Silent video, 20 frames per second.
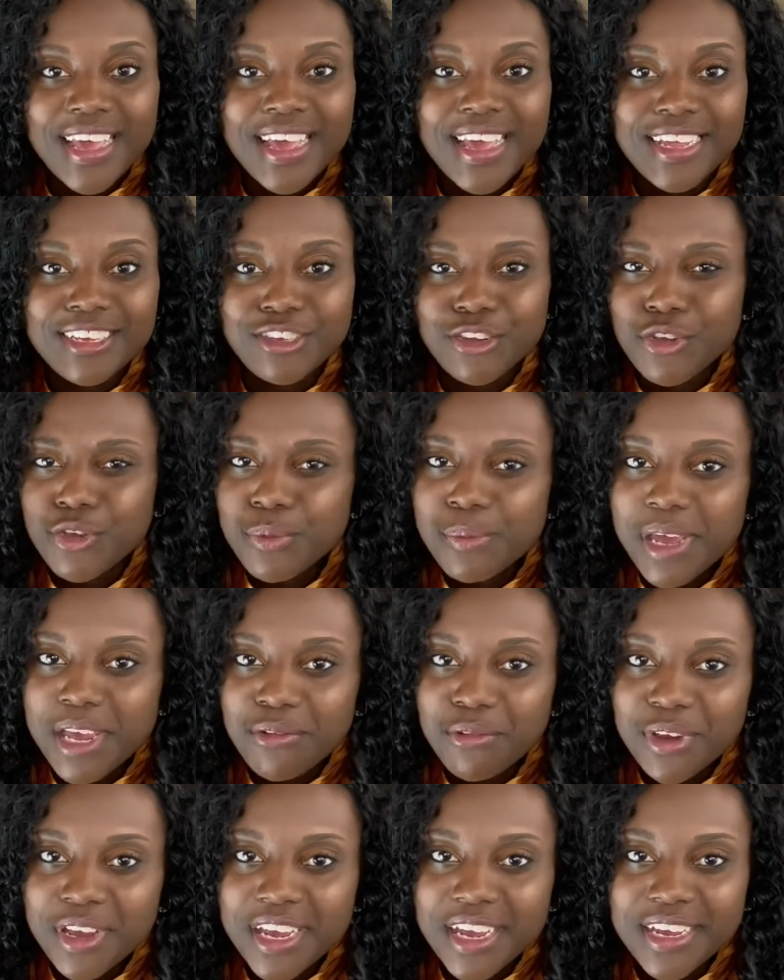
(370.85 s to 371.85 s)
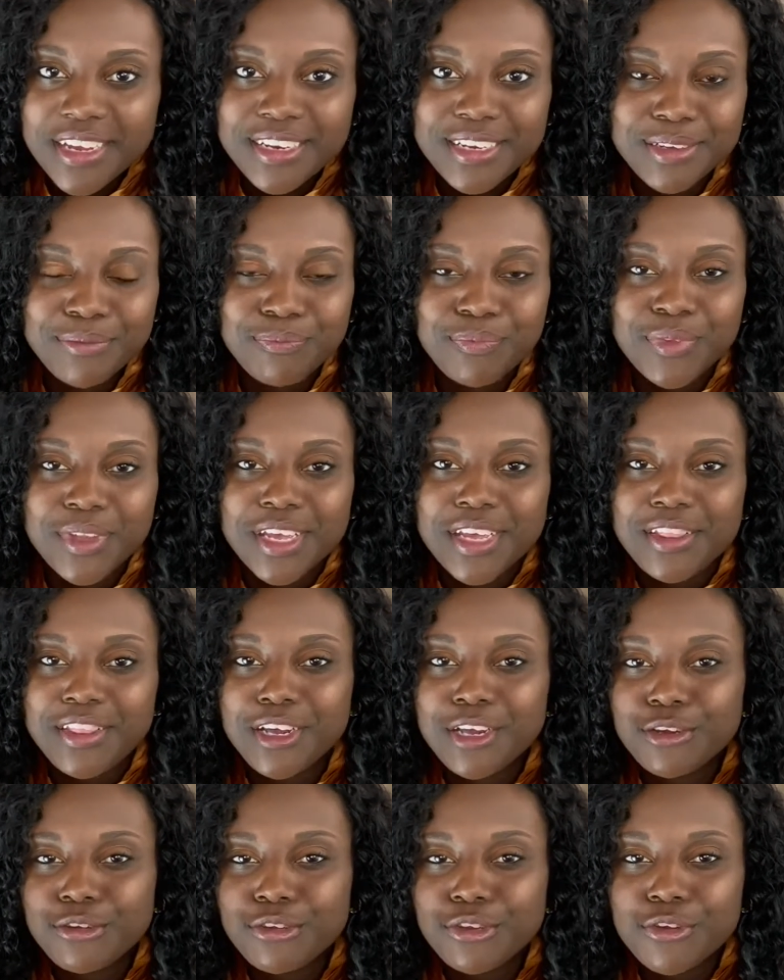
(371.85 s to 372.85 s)
And so you may read
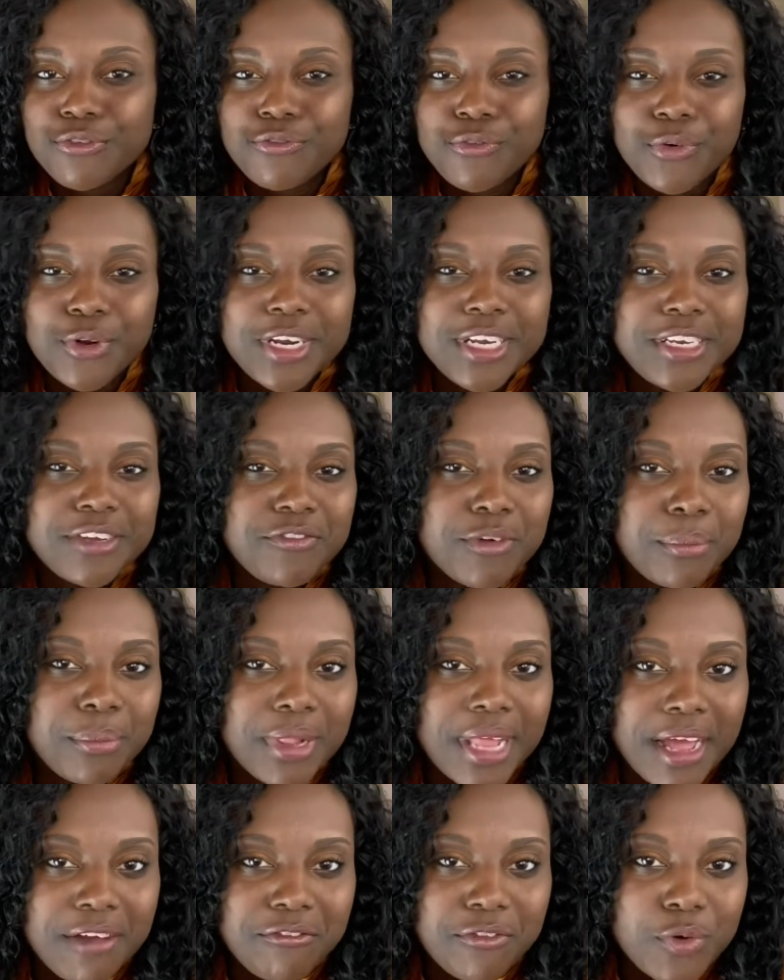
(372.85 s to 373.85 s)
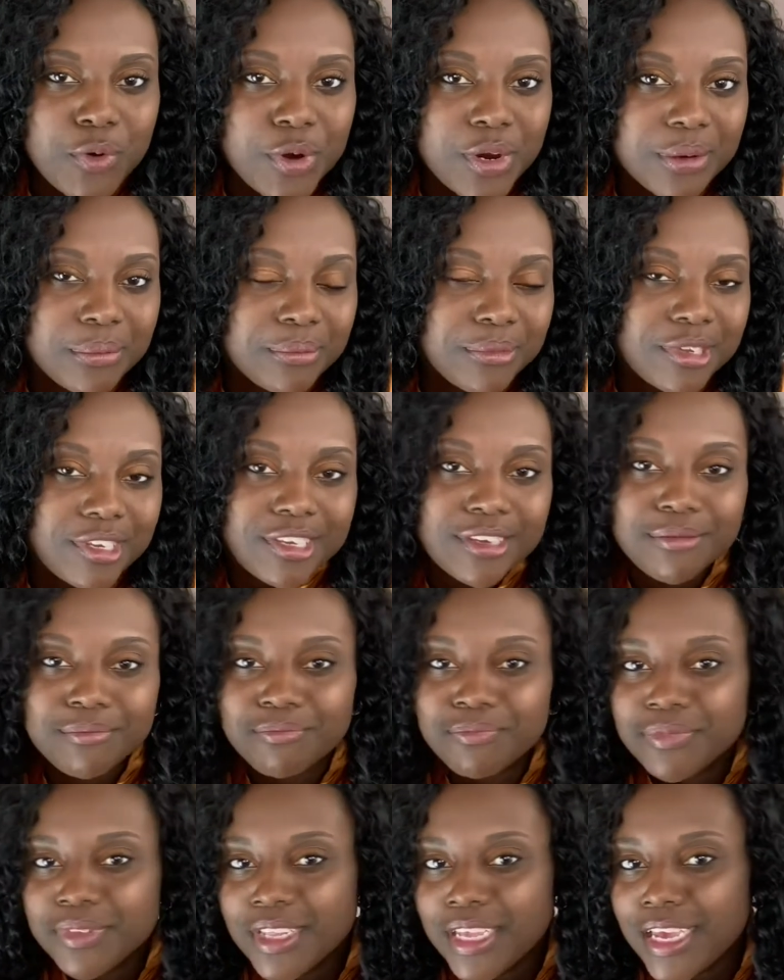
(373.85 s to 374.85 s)
there's 40 different platforms
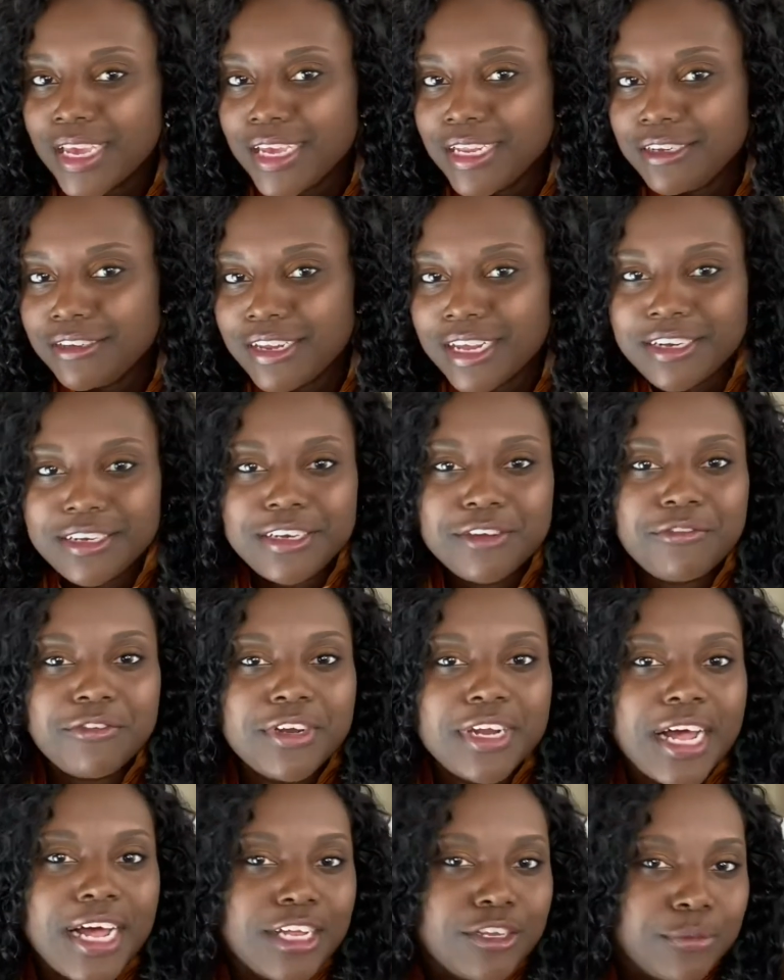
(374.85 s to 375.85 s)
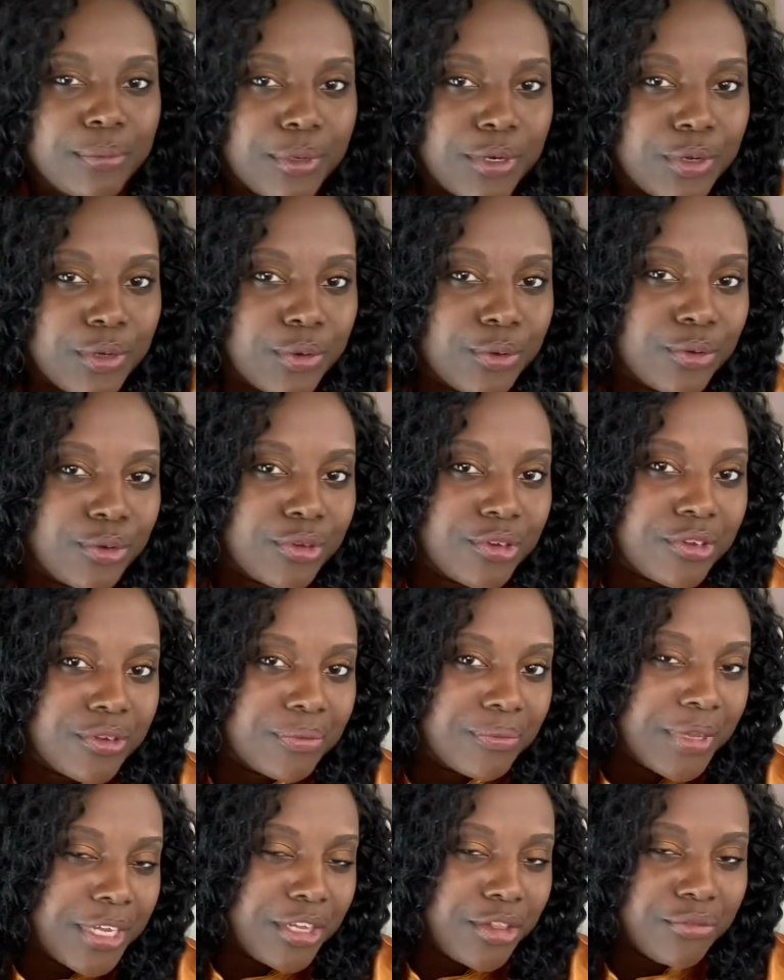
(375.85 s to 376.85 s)
in 10 different hospitals
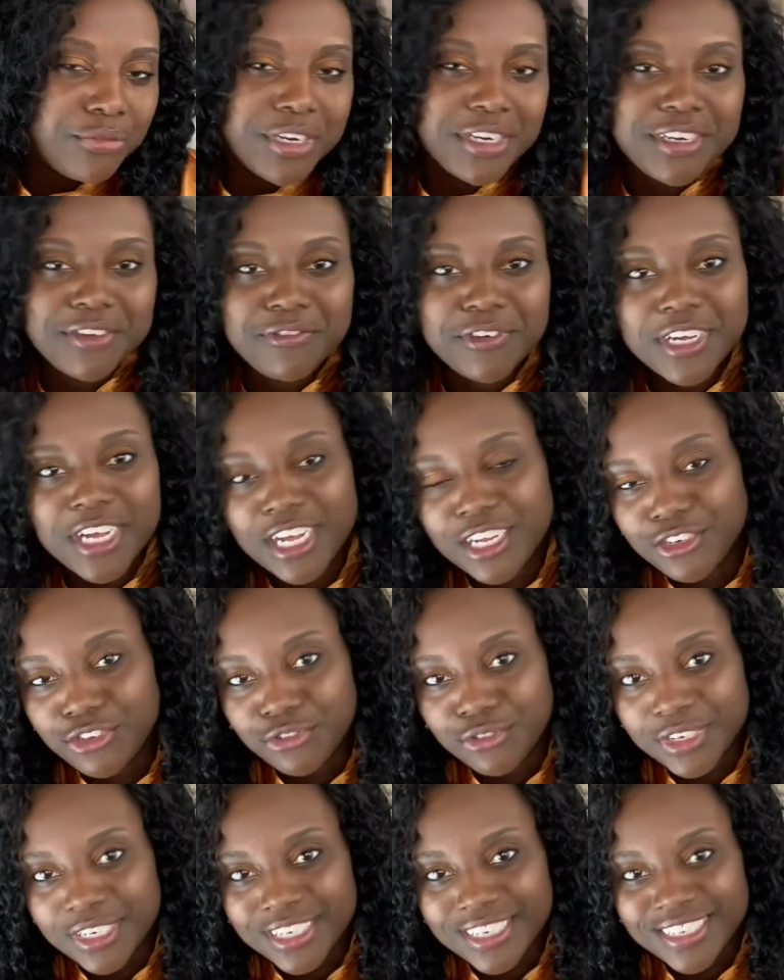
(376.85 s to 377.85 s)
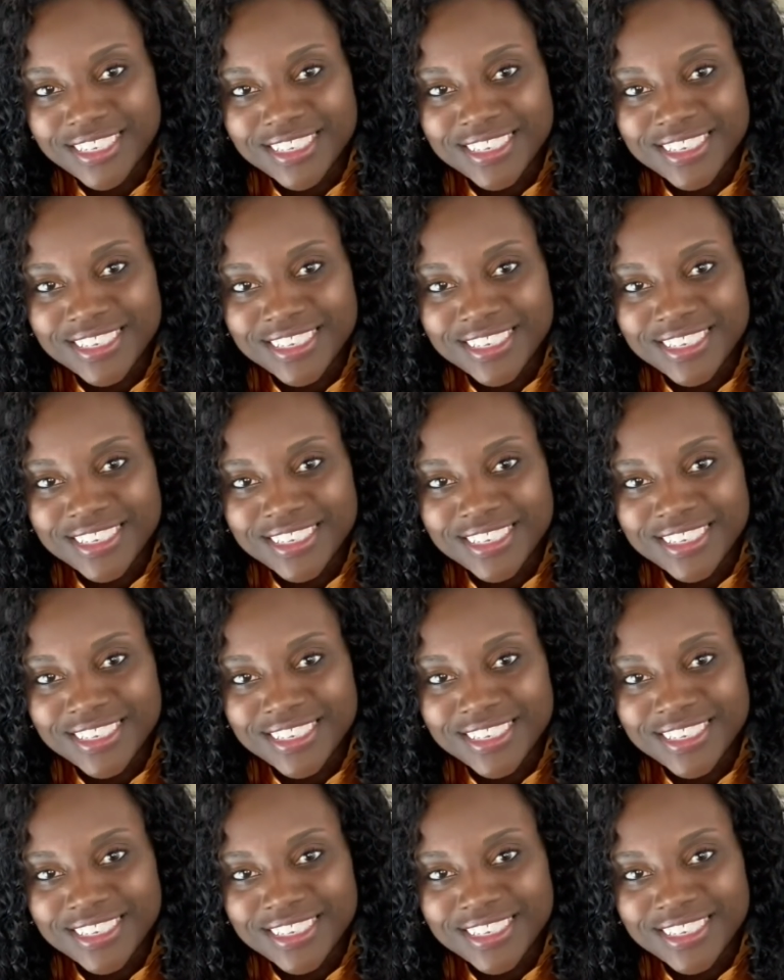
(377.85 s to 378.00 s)
in 3 different countries.